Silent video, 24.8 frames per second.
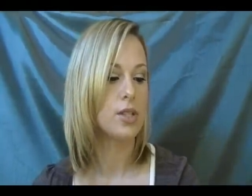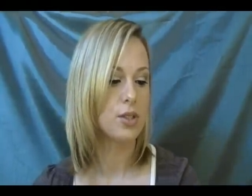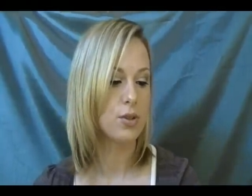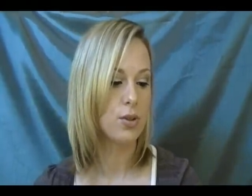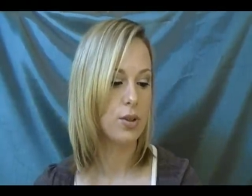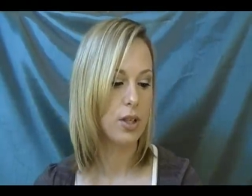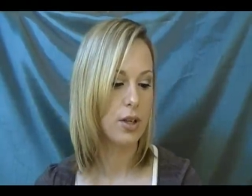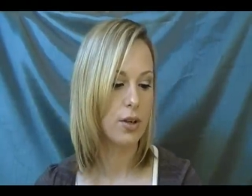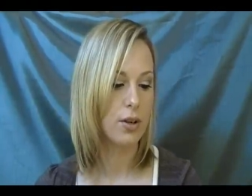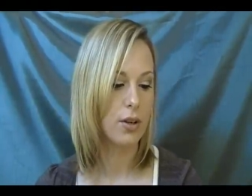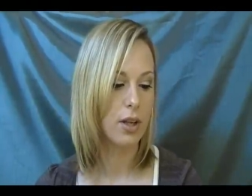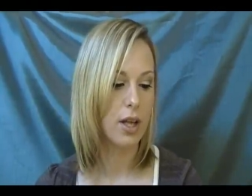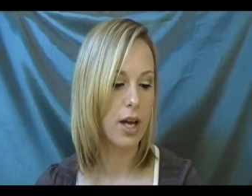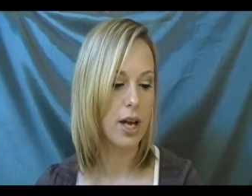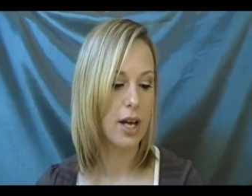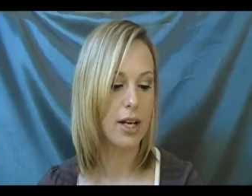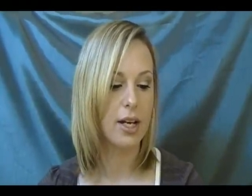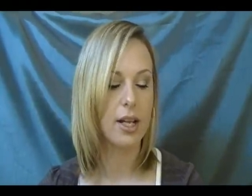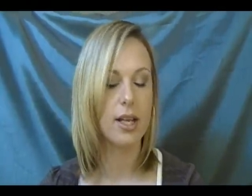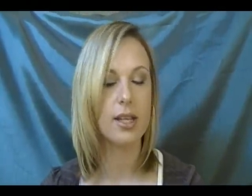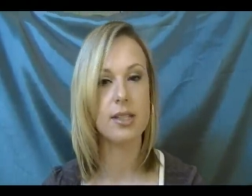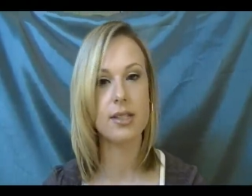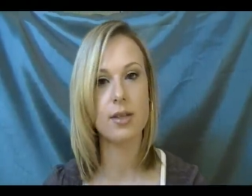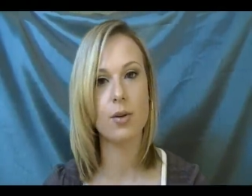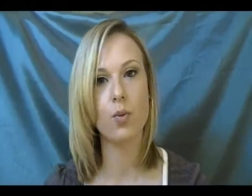studio
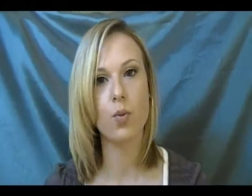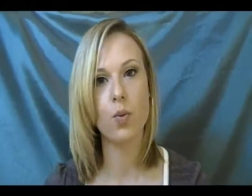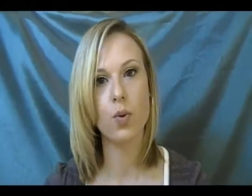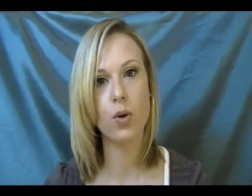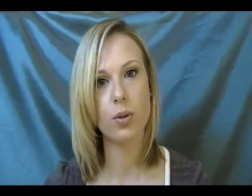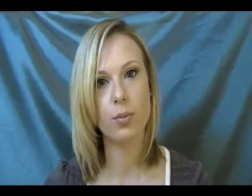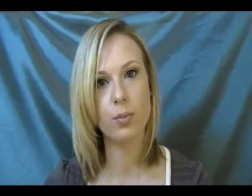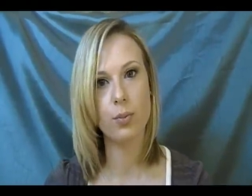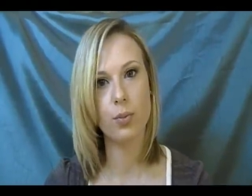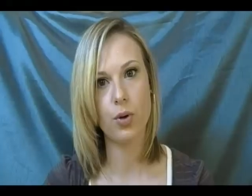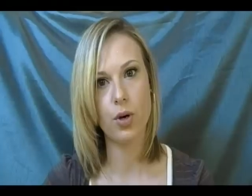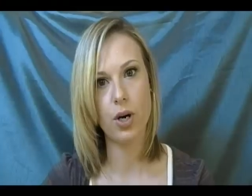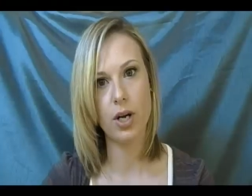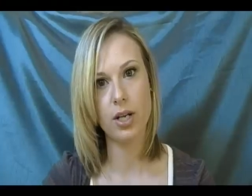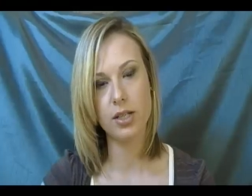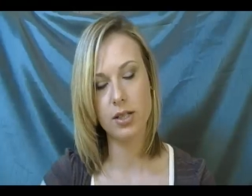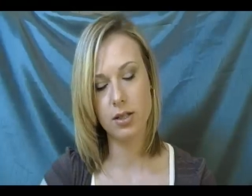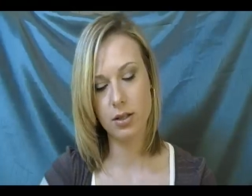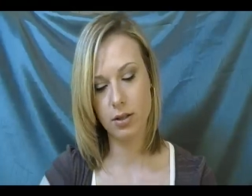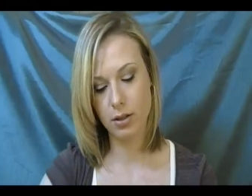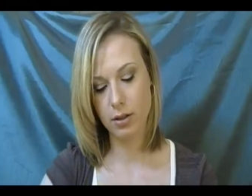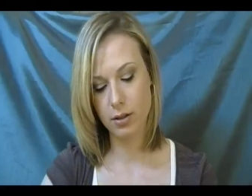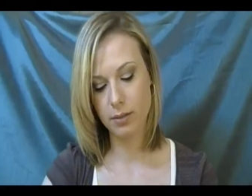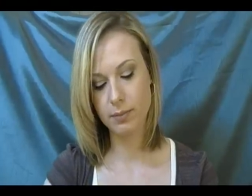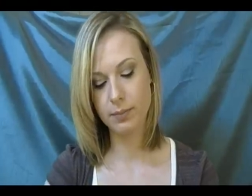line is the warm
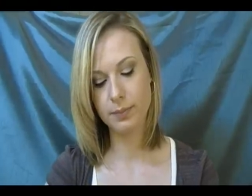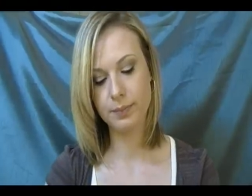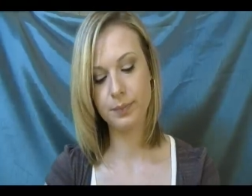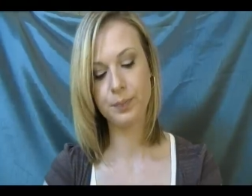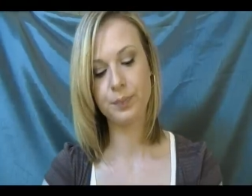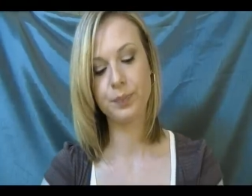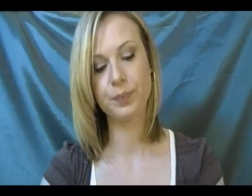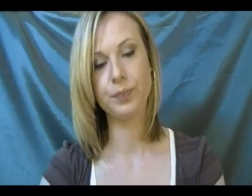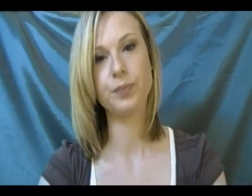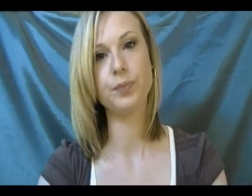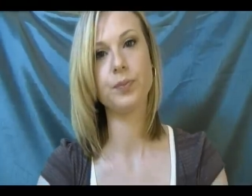bronzer.